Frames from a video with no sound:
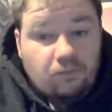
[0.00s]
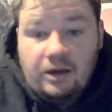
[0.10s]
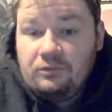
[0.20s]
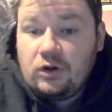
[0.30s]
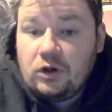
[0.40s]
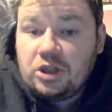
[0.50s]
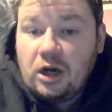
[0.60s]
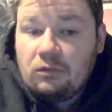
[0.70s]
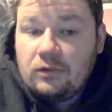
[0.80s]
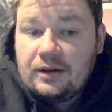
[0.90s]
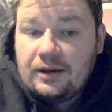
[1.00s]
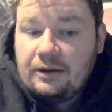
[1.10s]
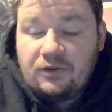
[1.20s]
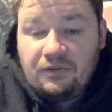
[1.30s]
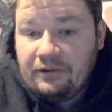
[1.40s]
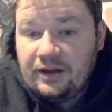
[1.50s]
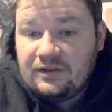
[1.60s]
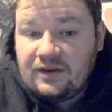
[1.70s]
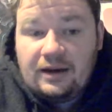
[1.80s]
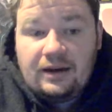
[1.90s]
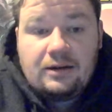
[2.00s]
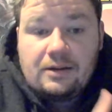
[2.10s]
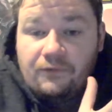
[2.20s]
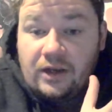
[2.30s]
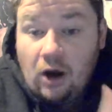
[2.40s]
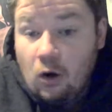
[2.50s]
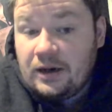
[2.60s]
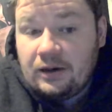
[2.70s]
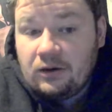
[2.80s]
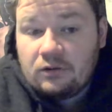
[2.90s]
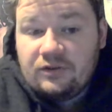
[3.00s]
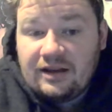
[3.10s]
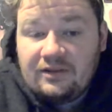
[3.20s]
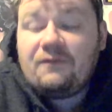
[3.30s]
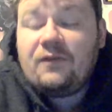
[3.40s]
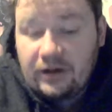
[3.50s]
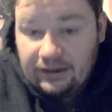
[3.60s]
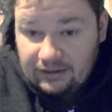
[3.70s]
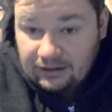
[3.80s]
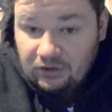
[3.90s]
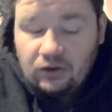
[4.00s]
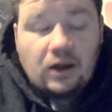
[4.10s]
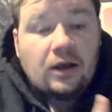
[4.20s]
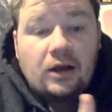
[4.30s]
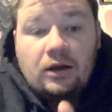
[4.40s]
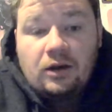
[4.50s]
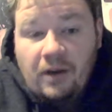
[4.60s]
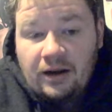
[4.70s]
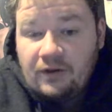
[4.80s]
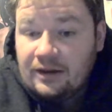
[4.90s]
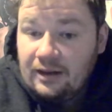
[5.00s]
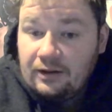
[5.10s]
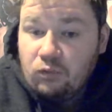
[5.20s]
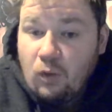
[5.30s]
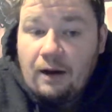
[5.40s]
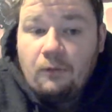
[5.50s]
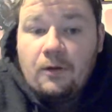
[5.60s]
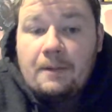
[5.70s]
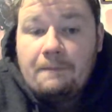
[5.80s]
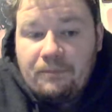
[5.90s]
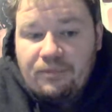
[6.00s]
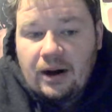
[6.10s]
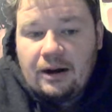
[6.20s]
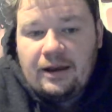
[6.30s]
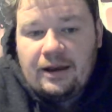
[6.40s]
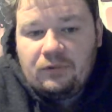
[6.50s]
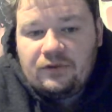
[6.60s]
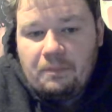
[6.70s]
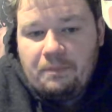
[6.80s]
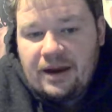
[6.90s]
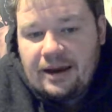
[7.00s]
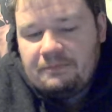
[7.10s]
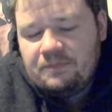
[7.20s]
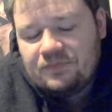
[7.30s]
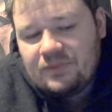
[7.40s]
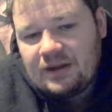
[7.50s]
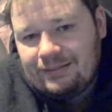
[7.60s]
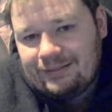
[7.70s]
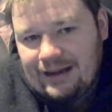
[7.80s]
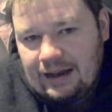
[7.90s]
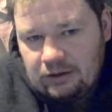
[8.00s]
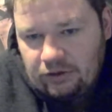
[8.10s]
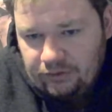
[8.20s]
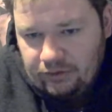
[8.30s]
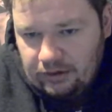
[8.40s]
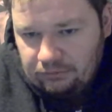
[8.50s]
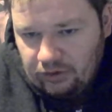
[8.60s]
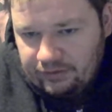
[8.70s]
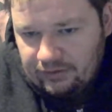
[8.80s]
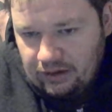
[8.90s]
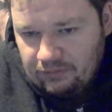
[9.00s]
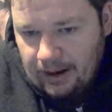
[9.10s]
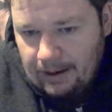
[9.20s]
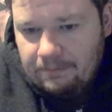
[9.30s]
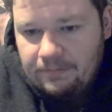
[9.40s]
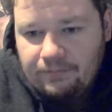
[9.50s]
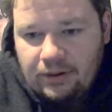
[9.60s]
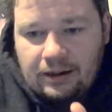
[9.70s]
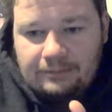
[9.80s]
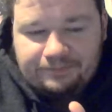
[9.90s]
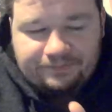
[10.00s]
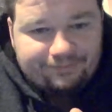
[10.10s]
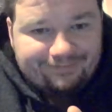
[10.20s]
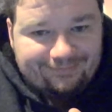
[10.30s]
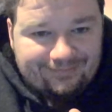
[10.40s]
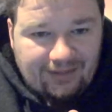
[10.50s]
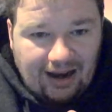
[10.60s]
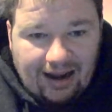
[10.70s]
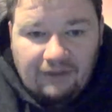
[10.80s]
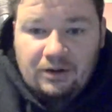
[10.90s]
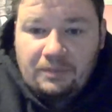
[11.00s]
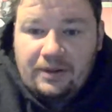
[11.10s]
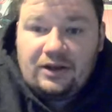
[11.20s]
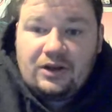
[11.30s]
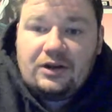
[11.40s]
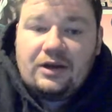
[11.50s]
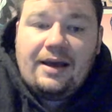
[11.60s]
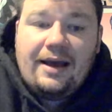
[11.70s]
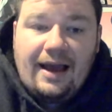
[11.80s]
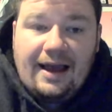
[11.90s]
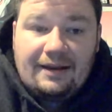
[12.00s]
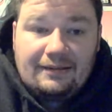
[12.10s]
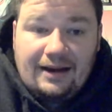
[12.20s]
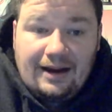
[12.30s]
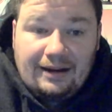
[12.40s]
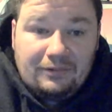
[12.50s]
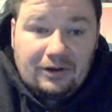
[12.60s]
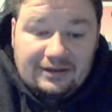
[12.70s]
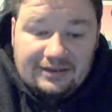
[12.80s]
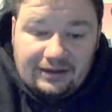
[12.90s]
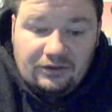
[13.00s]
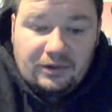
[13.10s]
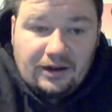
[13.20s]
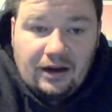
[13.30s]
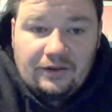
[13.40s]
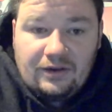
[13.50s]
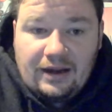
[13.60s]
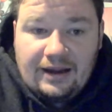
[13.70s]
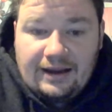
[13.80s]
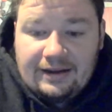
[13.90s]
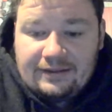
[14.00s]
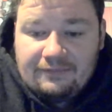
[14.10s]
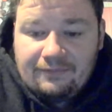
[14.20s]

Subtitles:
it was a good show. It was very entertaining. The opening contest fucking delivered. The main event did as well, but it was a bit lackluster, and I'm sorry to say that. But I have an opinion, and I'm going to stick to it, guys. And